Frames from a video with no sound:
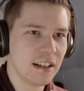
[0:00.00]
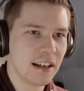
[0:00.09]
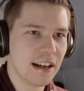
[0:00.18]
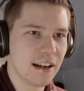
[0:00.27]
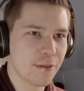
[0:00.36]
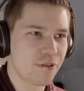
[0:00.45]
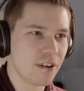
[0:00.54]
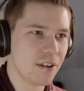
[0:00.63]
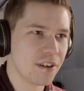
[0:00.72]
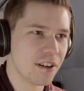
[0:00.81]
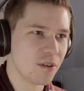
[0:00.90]
And
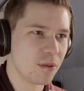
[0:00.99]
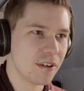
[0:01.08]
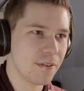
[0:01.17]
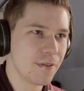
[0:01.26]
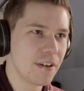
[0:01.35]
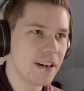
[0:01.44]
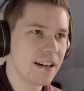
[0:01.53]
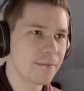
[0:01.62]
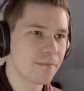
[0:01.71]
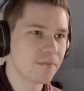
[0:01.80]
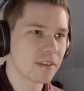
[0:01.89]
throw the other one
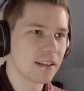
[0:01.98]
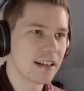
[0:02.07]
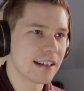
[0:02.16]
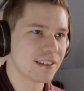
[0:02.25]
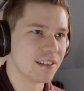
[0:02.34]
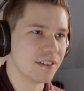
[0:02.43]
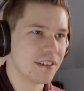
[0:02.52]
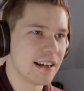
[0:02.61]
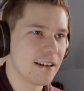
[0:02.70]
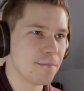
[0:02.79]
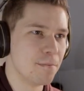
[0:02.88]
there. Excellent. So
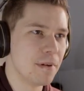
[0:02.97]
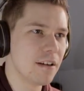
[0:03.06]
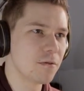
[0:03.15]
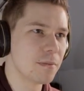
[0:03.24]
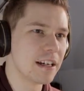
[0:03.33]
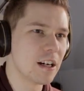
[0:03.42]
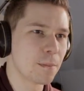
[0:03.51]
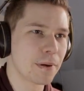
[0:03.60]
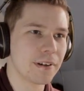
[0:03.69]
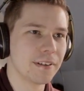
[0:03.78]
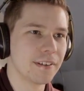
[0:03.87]
now build me up
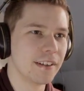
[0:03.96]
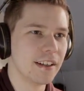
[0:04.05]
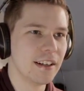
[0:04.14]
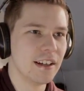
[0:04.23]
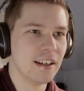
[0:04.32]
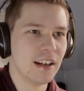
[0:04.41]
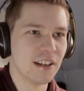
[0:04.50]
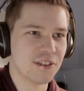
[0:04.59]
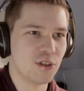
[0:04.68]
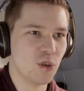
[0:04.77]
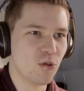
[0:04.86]
a
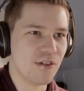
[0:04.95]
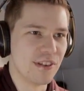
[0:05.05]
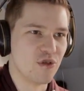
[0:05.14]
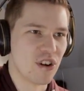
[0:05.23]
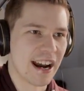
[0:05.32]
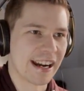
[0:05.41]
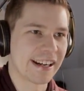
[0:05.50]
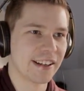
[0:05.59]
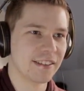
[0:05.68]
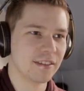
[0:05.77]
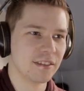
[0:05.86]
storage rack.